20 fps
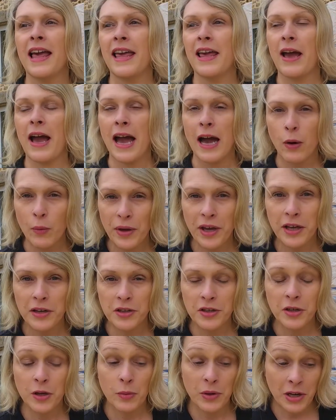Yeah, how are we going
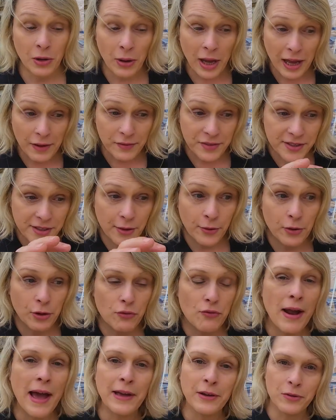to do it? We don't have
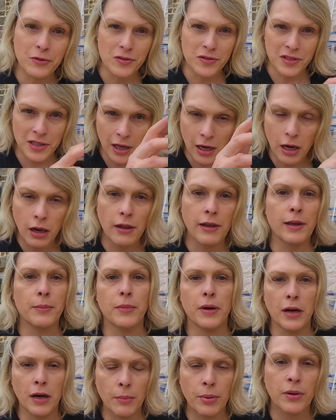solar rails to
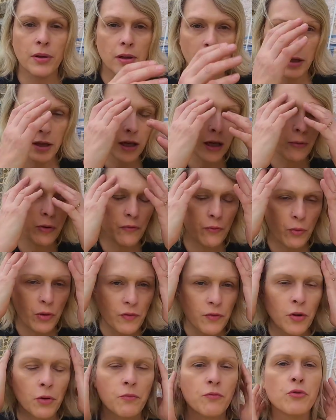climb up.
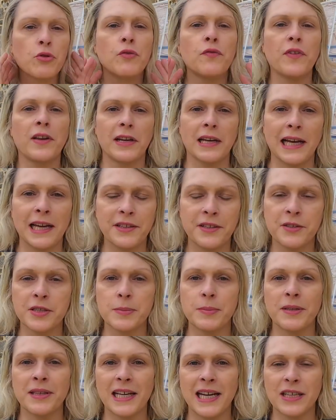We've got roofing
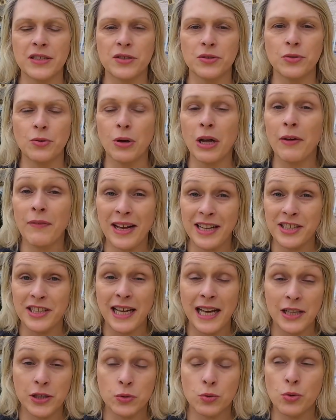ladders, but that's all. I've
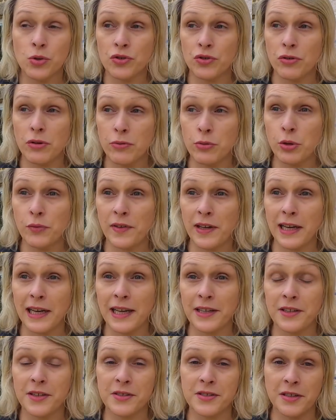actually had to order a roofing
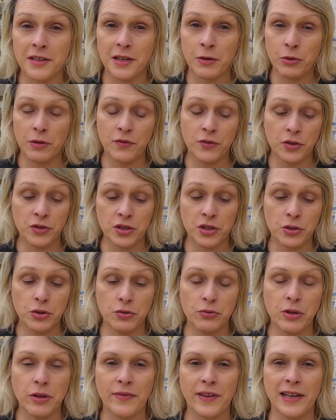ladder so that we've got
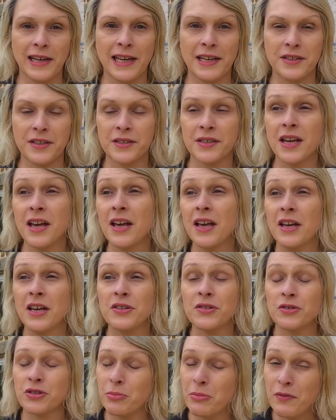two roofing ladders.
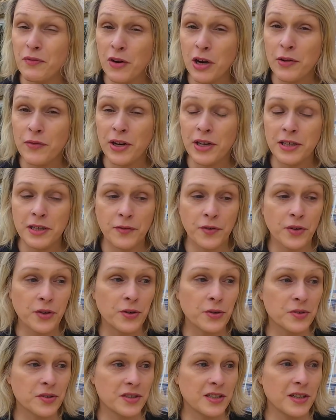So it's going to be very, very
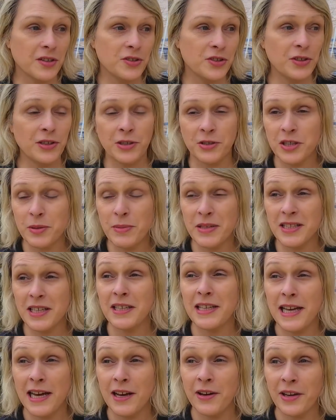difficult. So Jude looked at me and
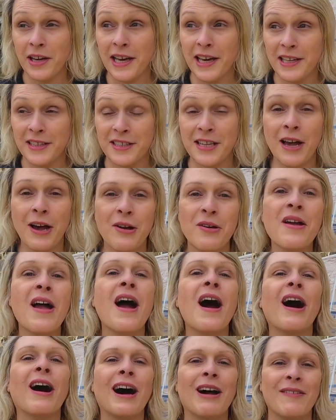said, yeah, okay. So
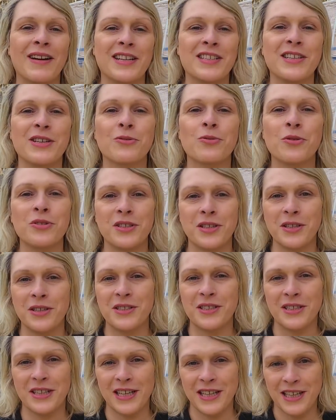I've actually
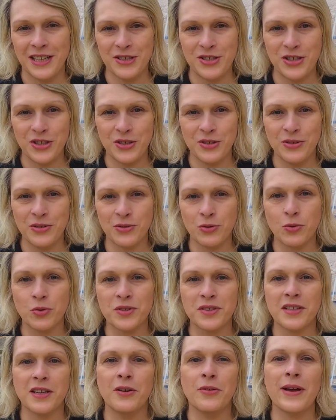ordered Jude
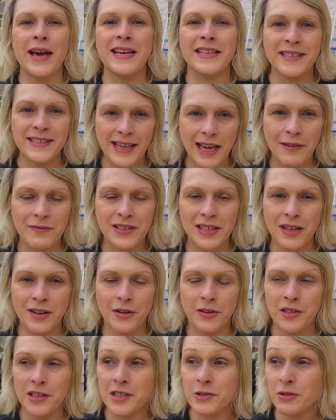also a safety
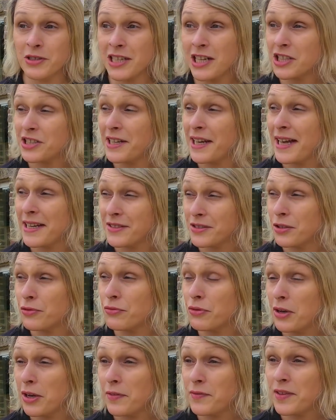harness, which actually hasn't
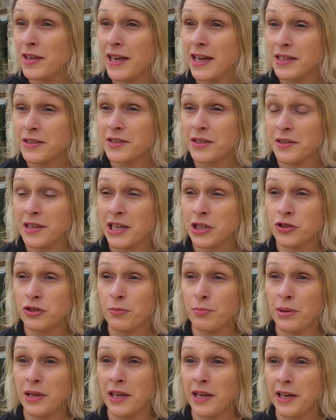arrived yet. So that
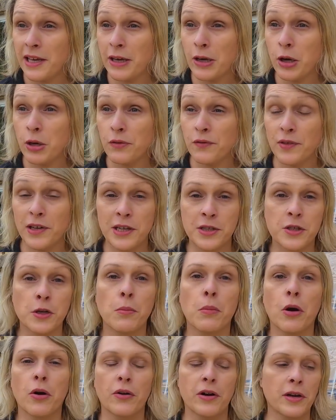should be here hopefully
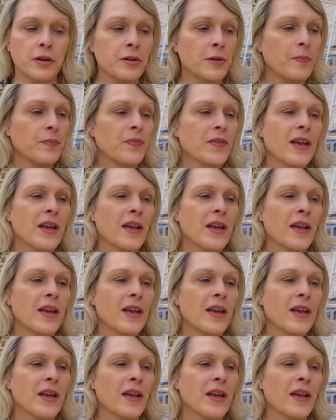tomorrow.